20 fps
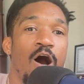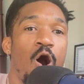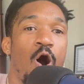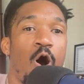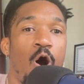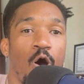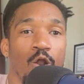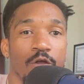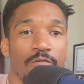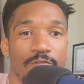
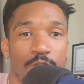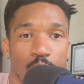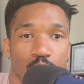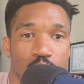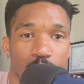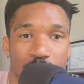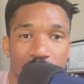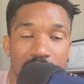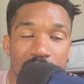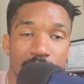All of
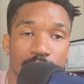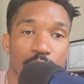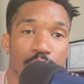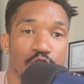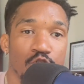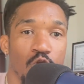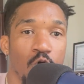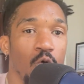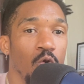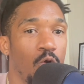those
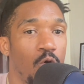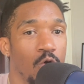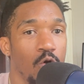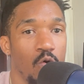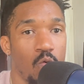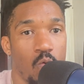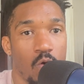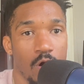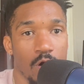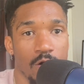pieces no longer
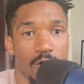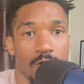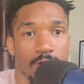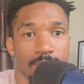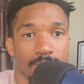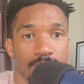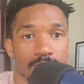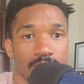work.